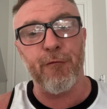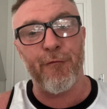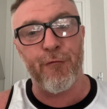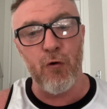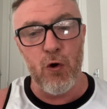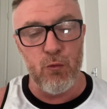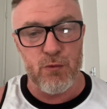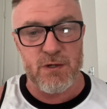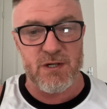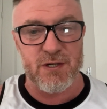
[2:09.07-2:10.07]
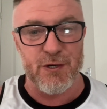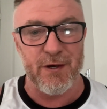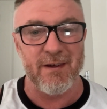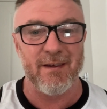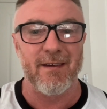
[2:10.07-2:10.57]
fruits,
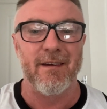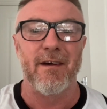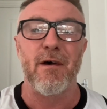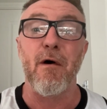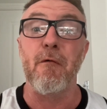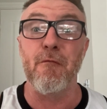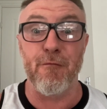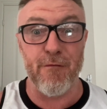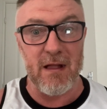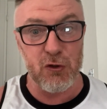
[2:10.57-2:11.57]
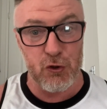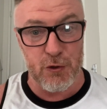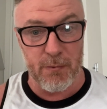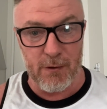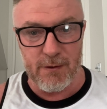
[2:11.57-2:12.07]

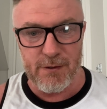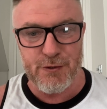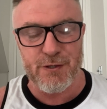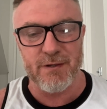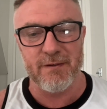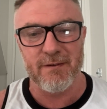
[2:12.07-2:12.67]
vegetables,